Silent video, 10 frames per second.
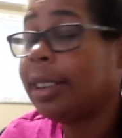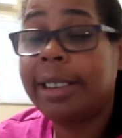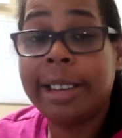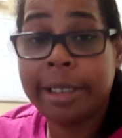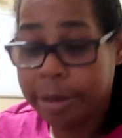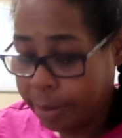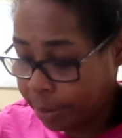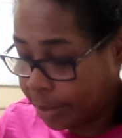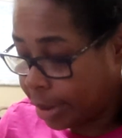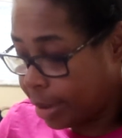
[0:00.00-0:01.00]
now
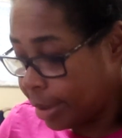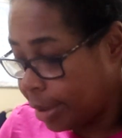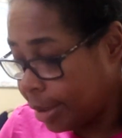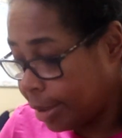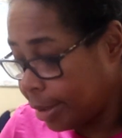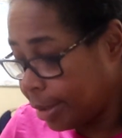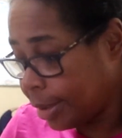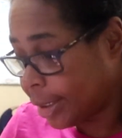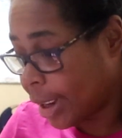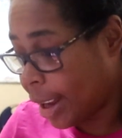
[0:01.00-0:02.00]
it
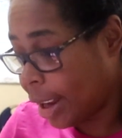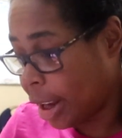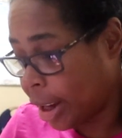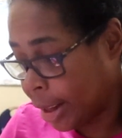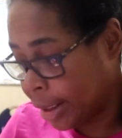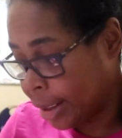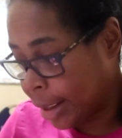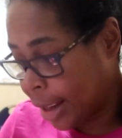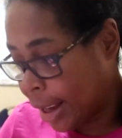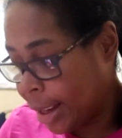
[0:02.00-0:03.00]
is
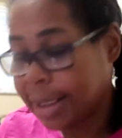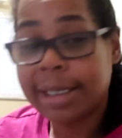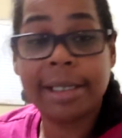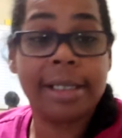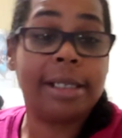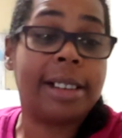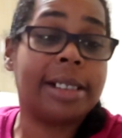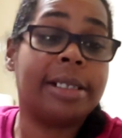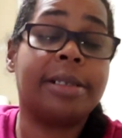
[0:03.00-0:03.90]
6 o'clock.